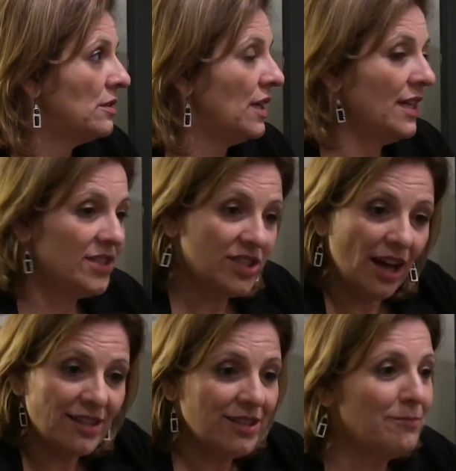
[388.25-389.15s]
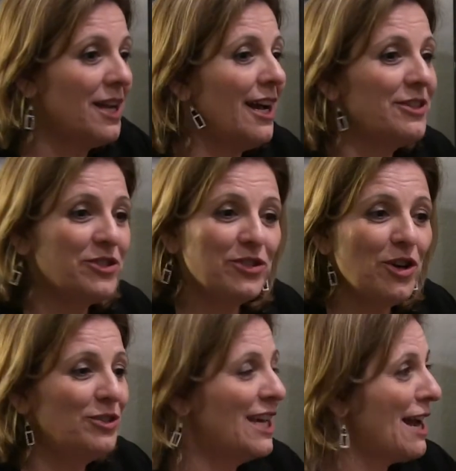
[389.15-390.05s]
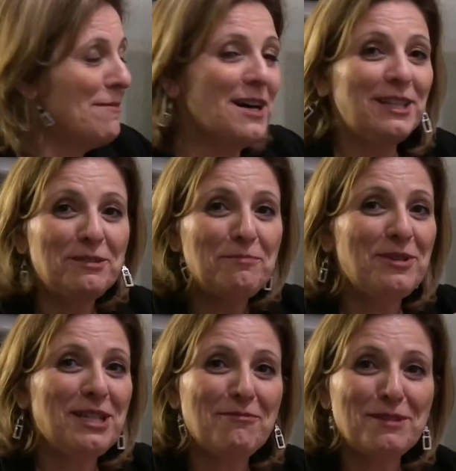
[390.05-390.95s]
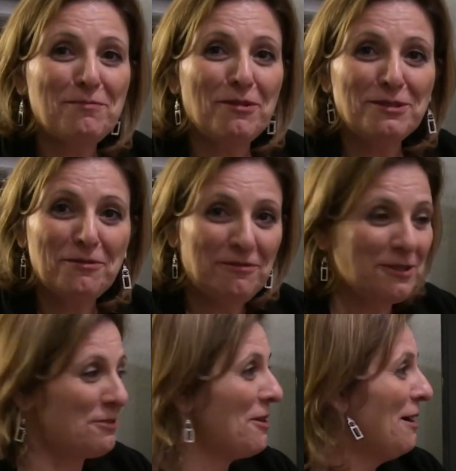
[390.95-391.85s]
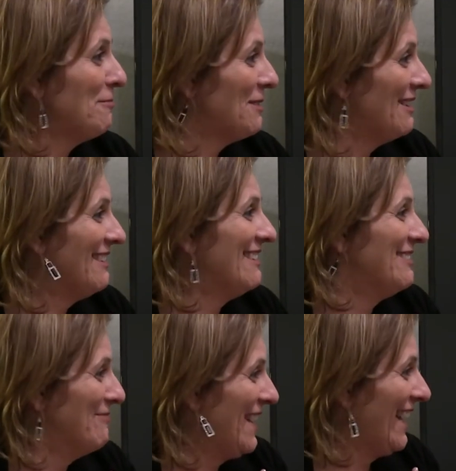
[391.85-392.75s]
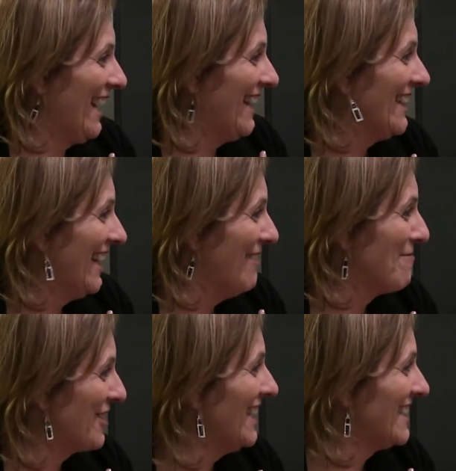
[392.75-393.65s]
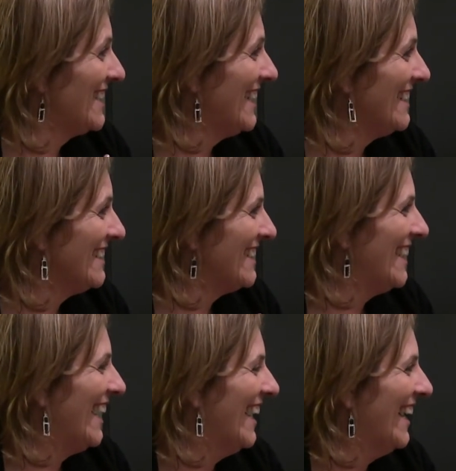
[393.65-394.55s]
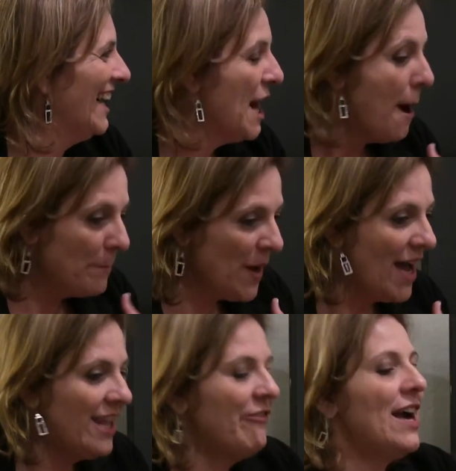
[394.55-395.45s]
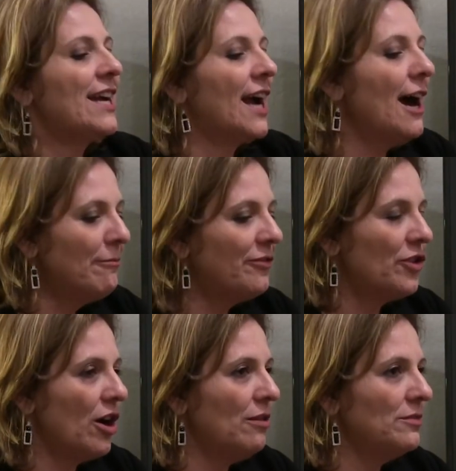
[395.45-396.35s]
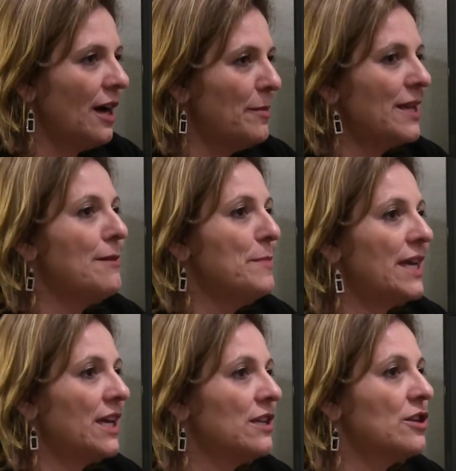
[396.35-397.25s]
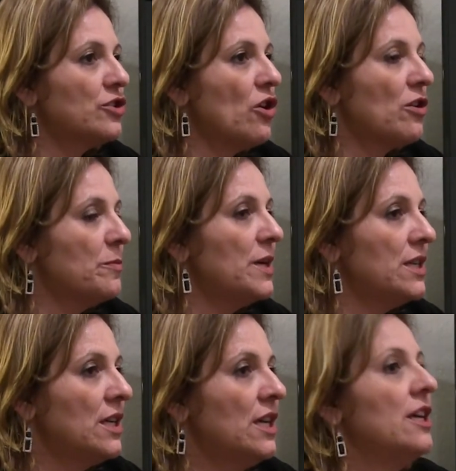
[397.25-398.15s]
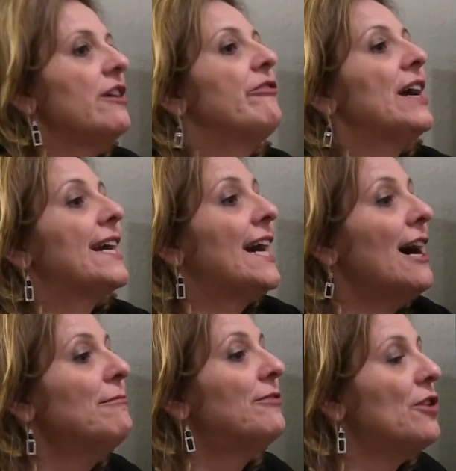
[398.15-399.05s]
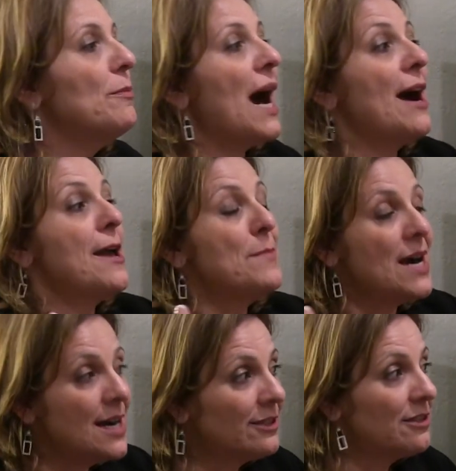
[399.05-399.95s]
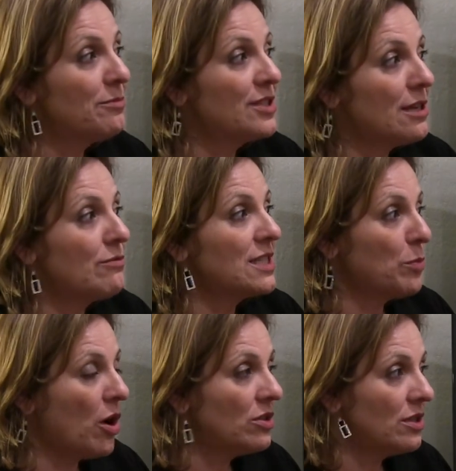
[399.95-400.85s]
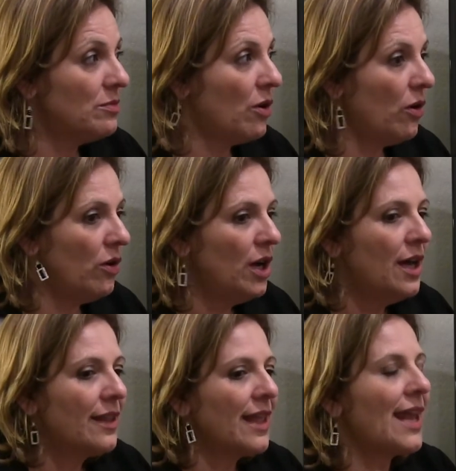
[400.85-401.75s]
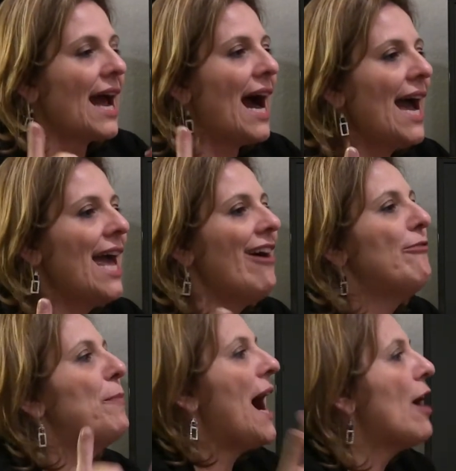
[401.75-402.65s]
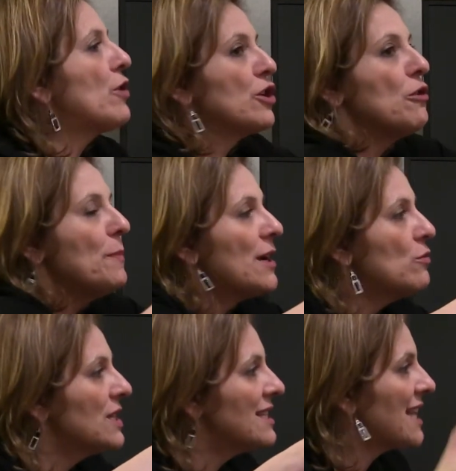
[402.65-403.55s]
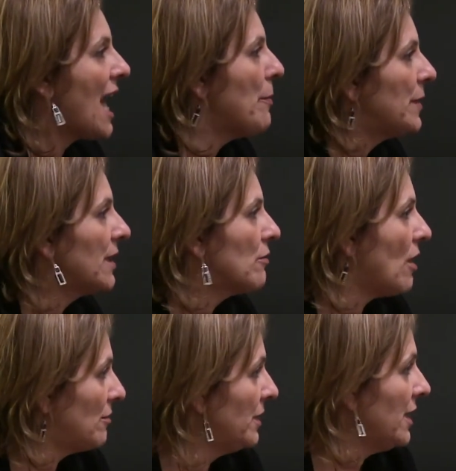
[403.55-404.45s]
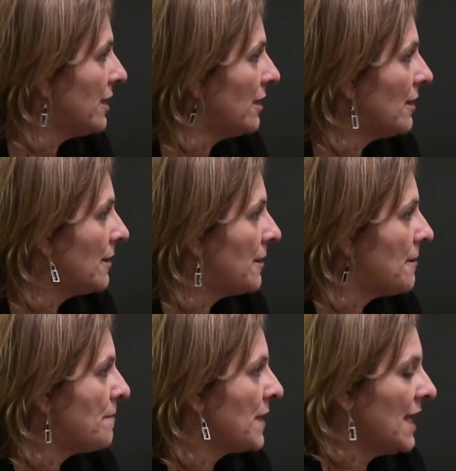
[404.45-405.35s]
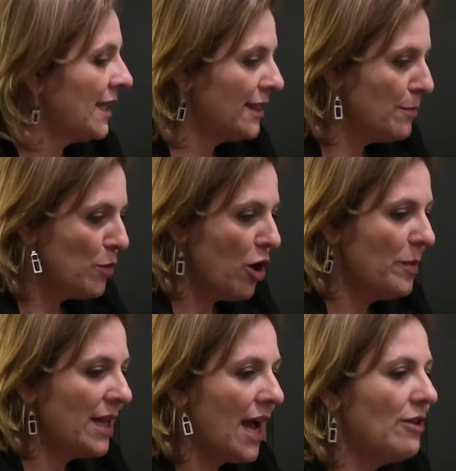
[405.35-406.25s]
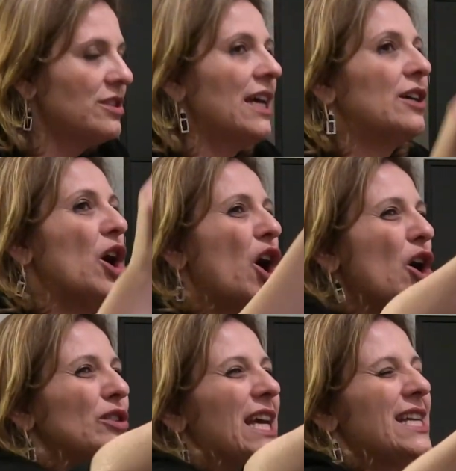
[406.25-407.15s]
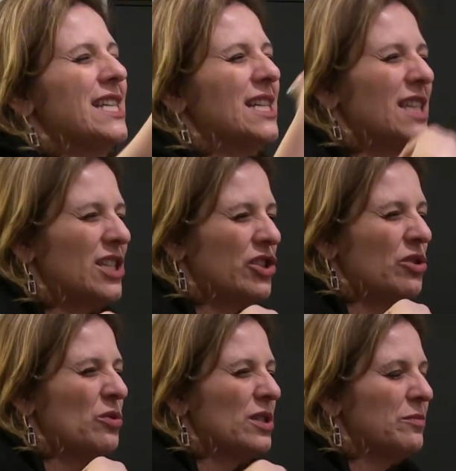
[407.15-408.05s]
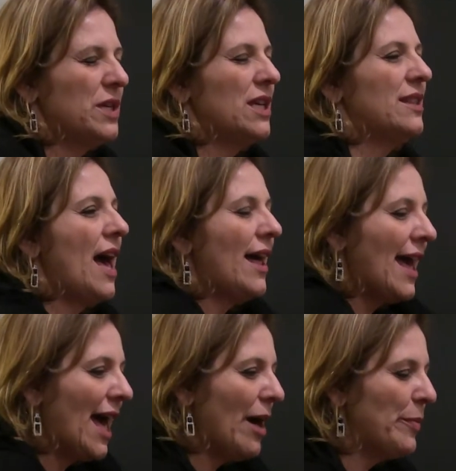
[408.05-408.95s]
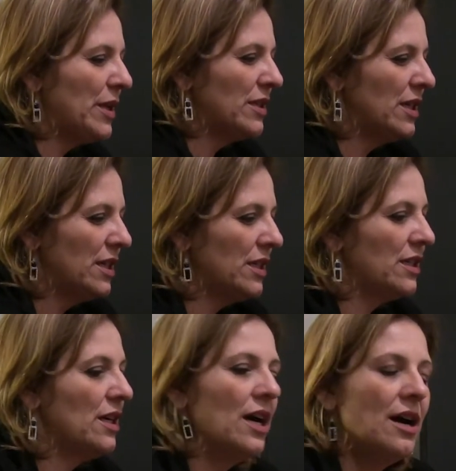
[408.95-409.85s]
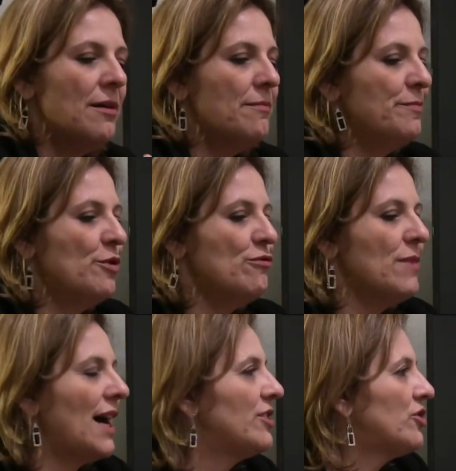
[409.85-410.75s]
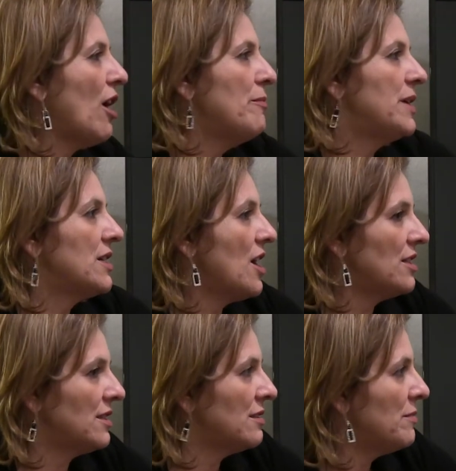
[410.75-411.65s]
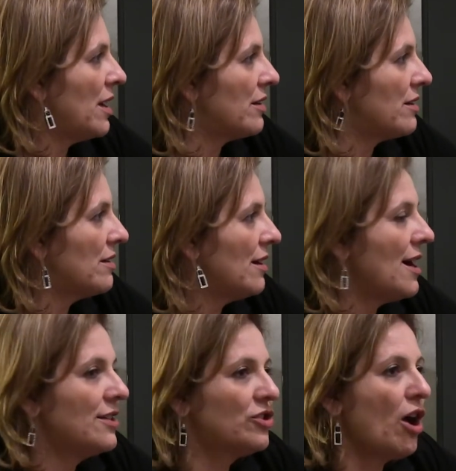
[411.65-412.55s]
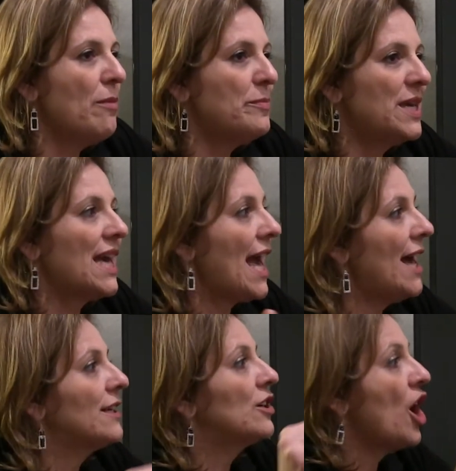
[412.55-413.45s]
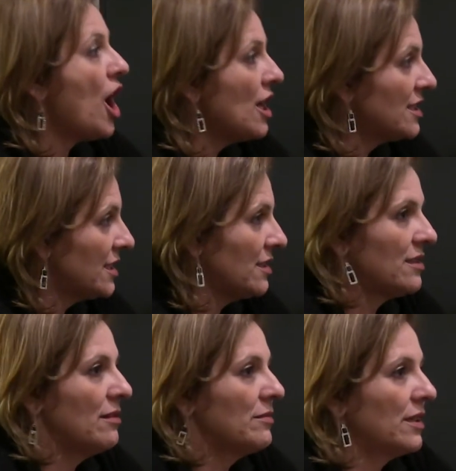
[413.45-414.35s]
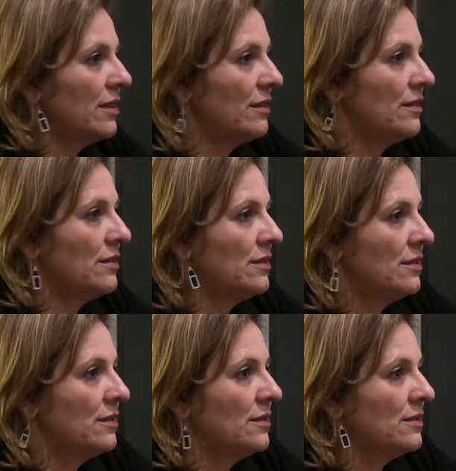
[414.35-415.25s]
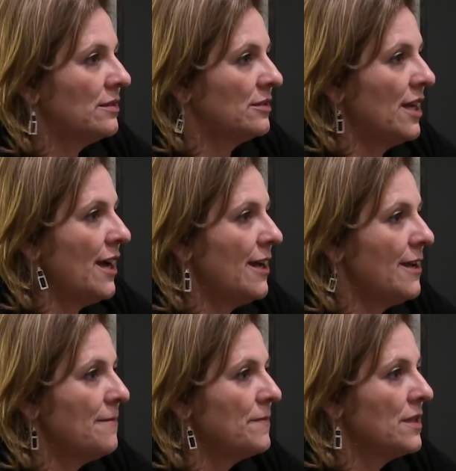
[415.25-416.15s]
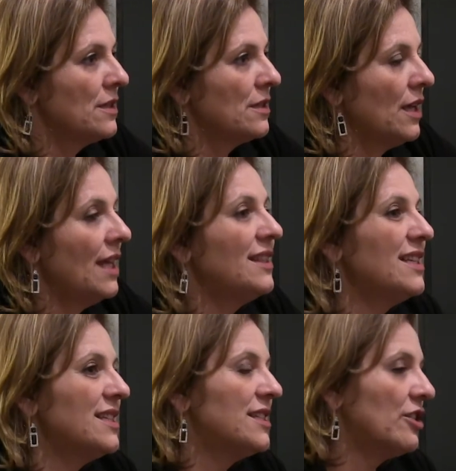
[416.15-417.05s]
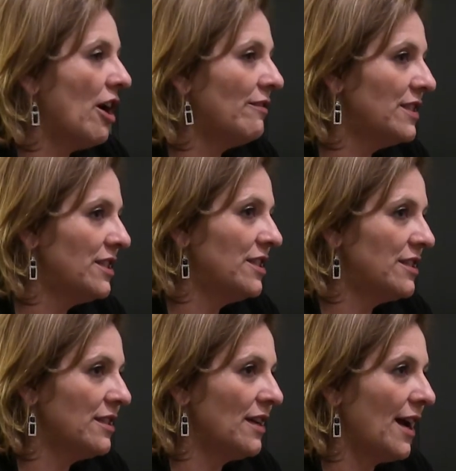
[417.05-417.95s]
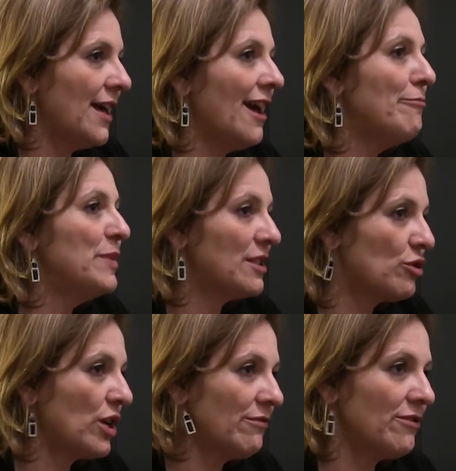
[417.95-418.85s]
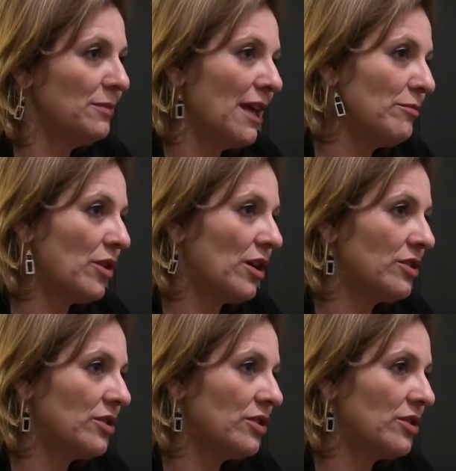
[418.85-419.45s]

It sucks sometimes to know that I'm 100% responsible for Trump being a president. But if I come from, I'm making a joke, but if I come from I am 100% responsible, then I have power no matter what is happening around me. In the moment I was like, oh, they did this towards me, that happened, da da da da, boom, I stopped being cause in the matter. I stopped being at causing something. Okay? And this is a conversation I have been trained from Landmark.